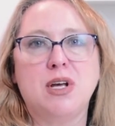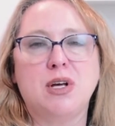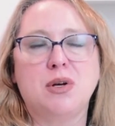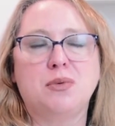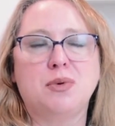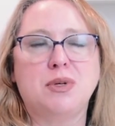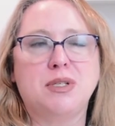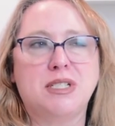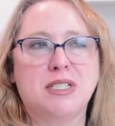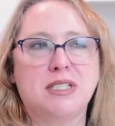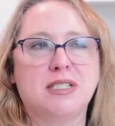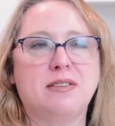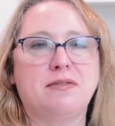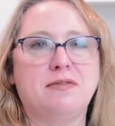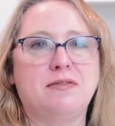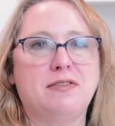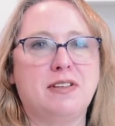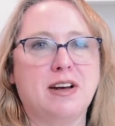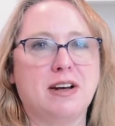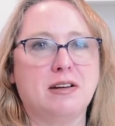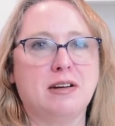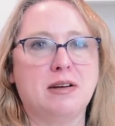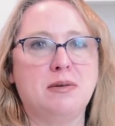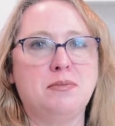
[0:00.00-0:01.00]
which is a
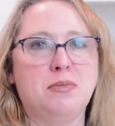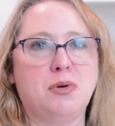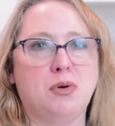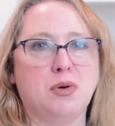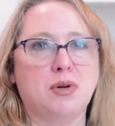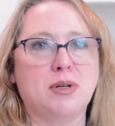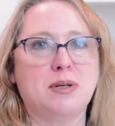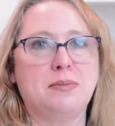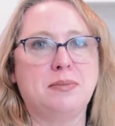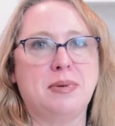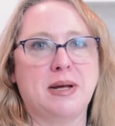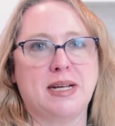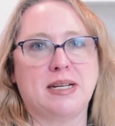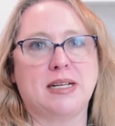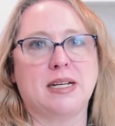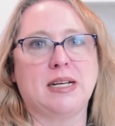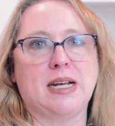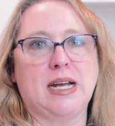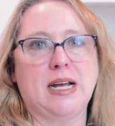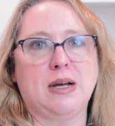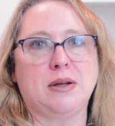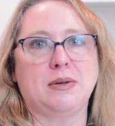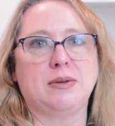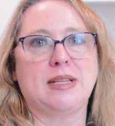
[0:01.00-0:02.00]
very important bank
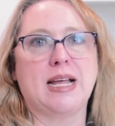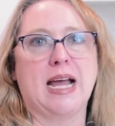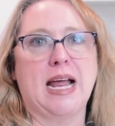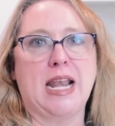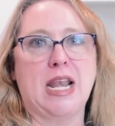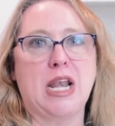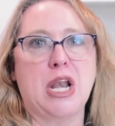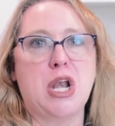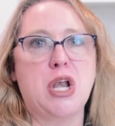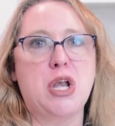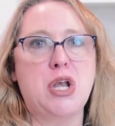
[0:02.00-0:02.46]
account that